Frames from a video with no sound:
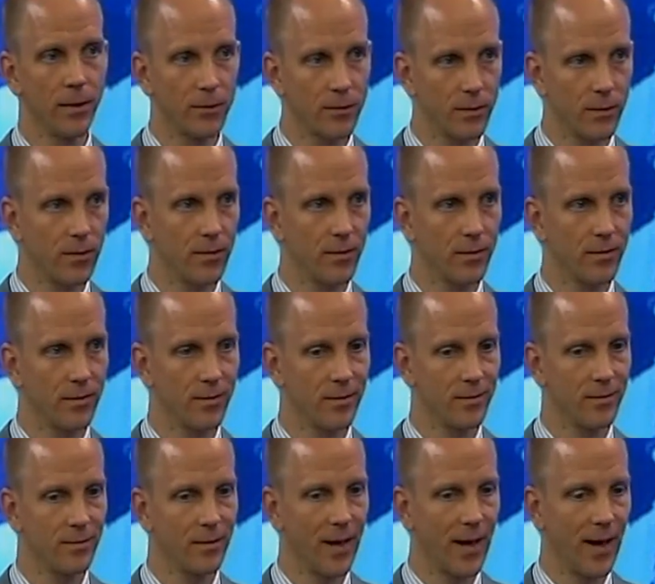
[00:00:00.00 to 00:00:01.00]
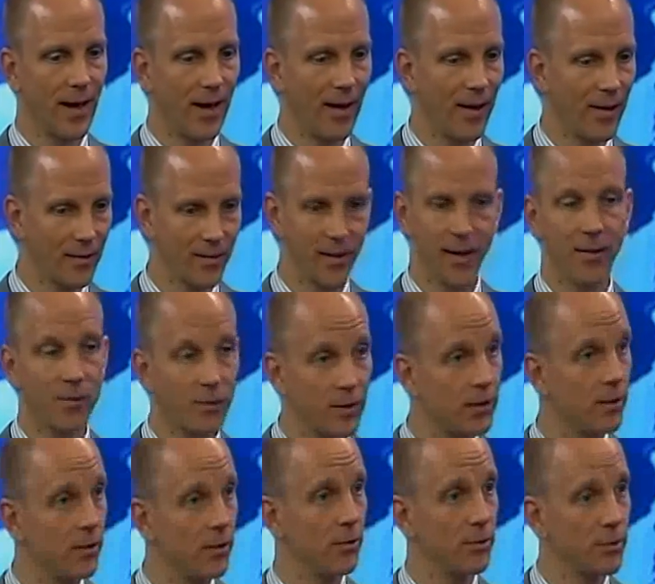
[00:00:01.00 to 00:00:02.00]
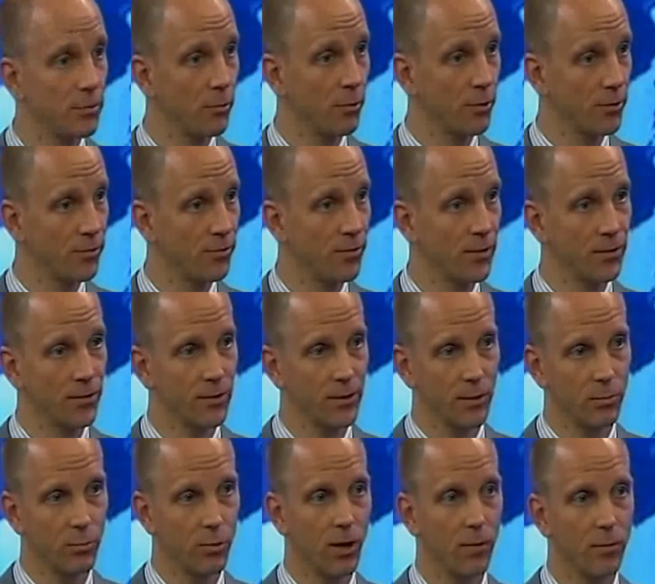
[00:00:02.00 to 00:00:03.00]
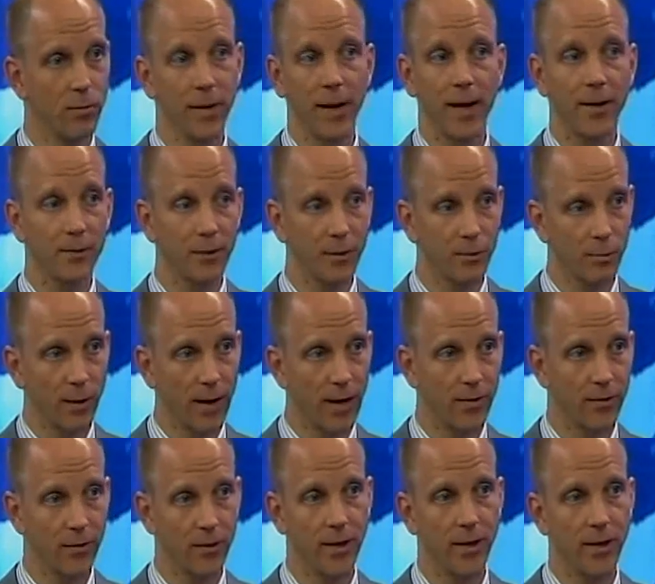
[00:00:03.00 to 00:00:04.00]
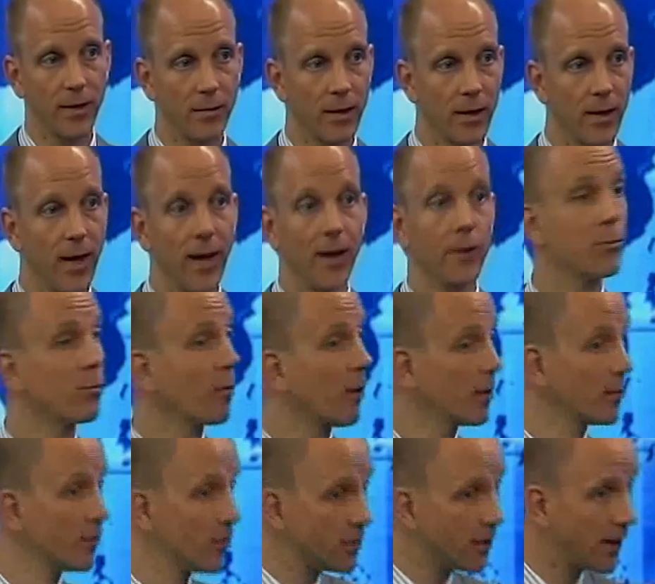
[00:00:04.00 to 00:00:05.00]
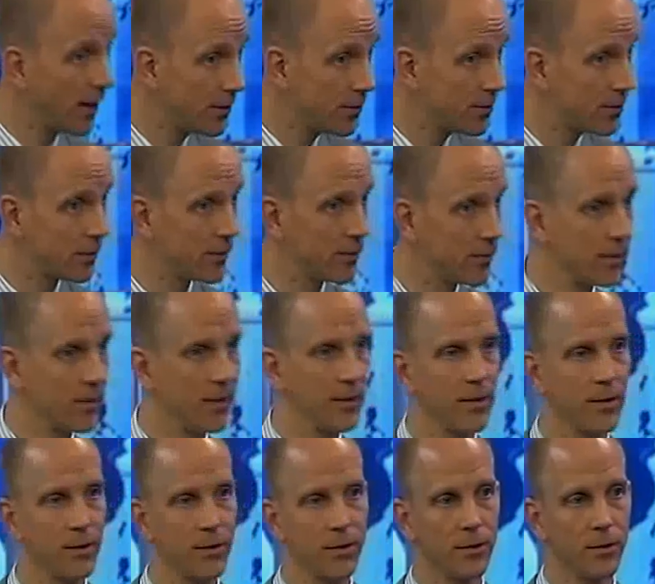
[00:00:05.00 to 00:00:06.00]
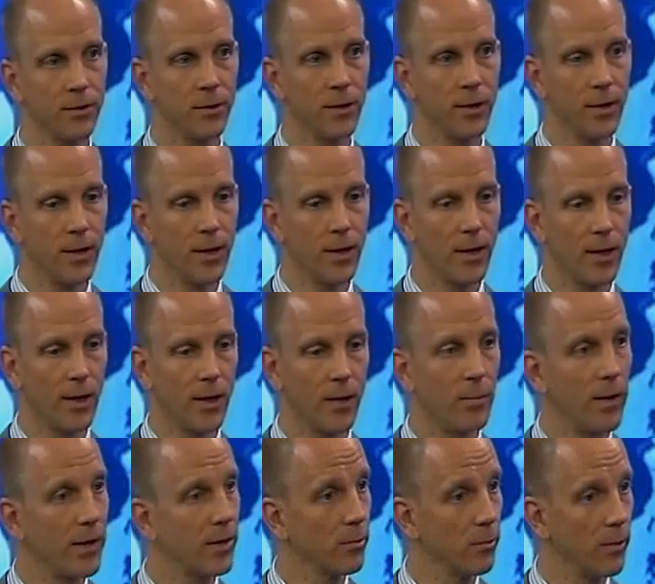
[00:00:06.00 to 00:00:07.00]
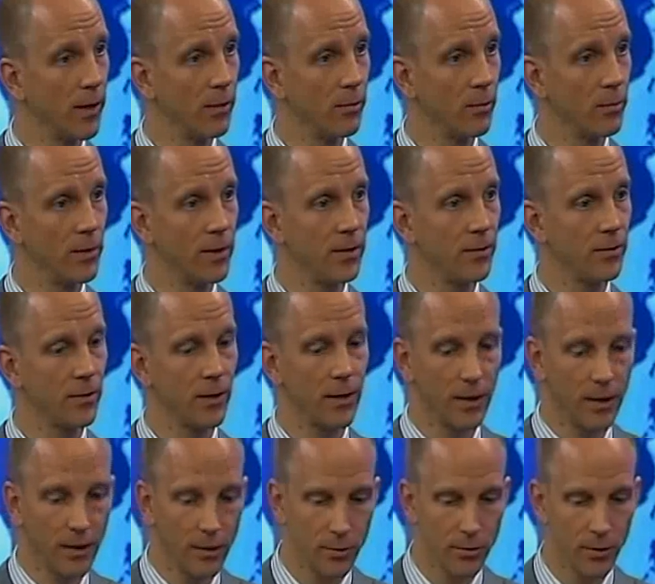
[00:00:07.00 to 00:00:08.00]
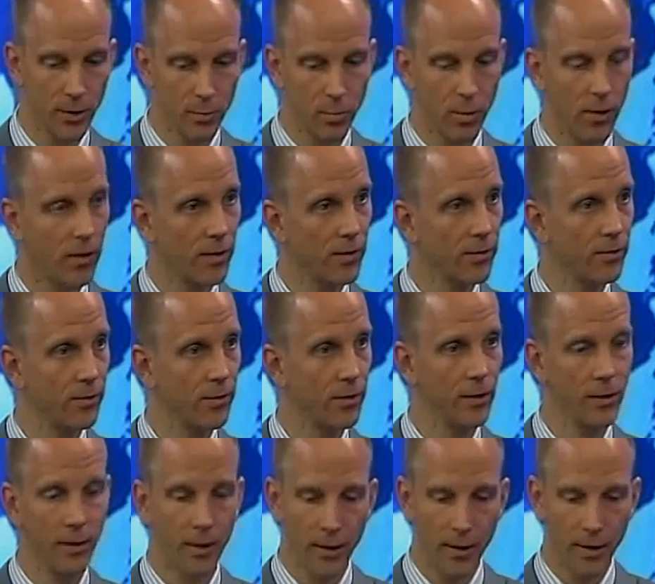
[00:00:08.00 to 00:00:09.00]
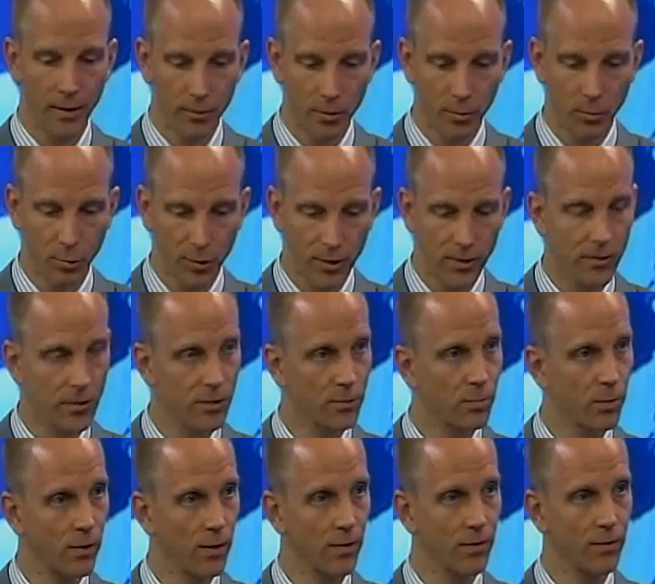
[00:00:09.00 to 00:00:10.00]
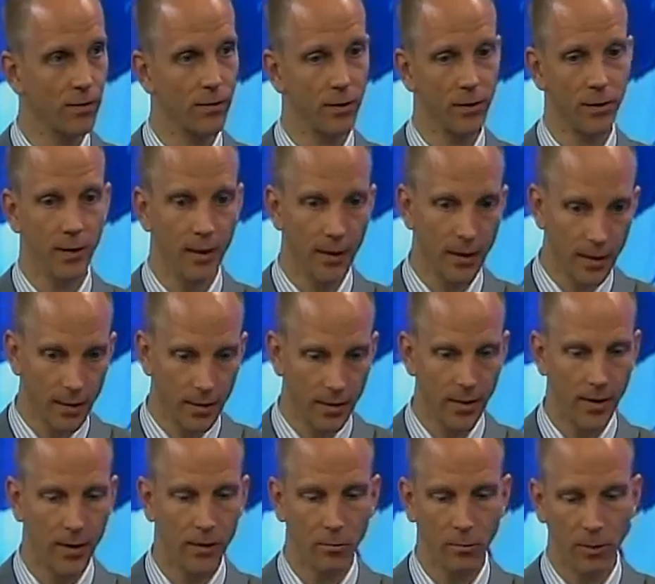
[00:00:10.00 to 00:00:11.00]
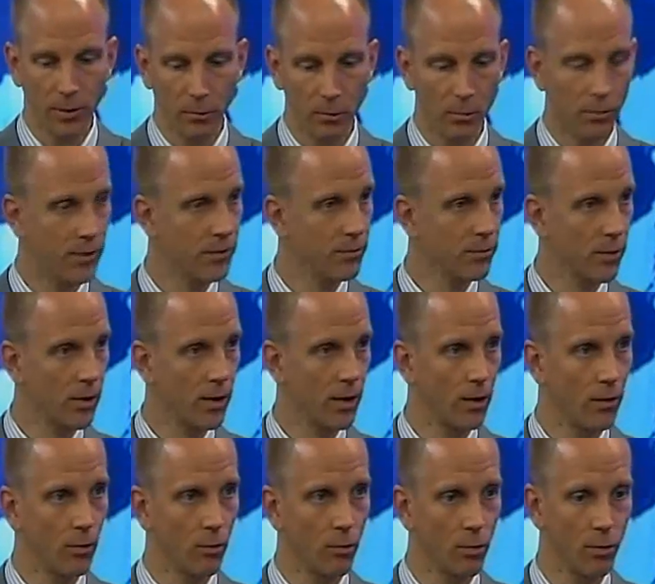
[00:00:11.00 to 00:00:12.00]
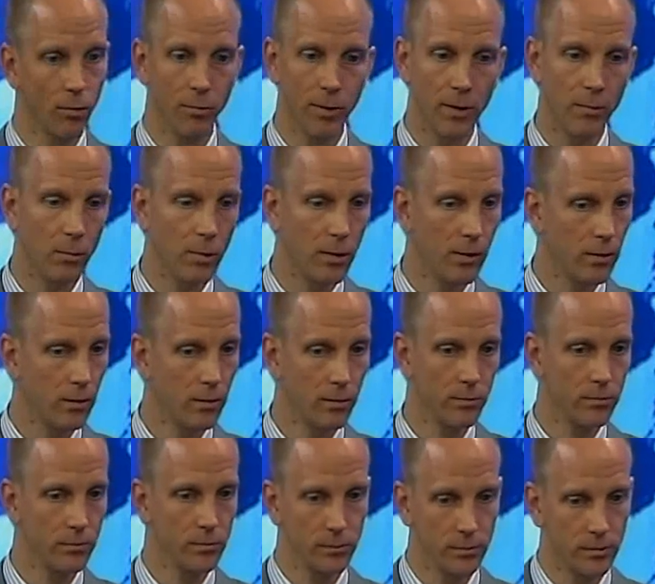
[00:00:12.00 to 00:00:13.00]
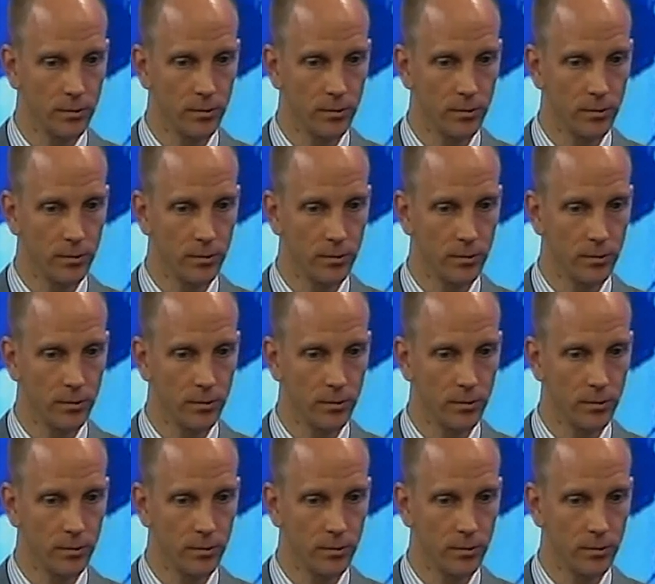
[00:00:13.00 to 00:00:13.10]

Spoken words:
doesn't actually go towards fixing the problem and actually drags it out and draws attention to the issue. A better way would be to say, here's our policy. If you breach this policy, then we will withdraw or we will